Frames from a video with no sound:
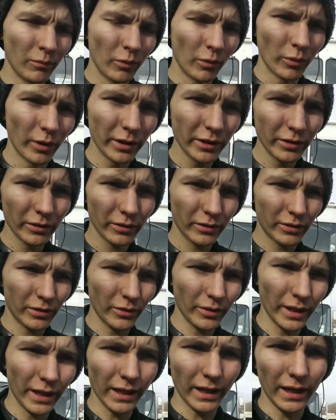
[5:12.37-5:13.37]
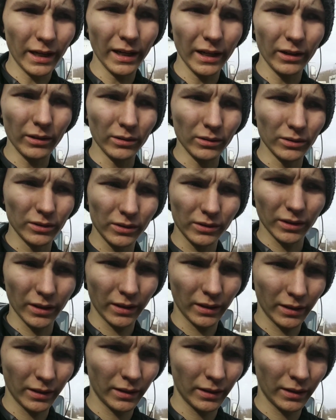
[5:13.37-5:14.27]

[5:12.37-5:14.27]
When you're doing idles,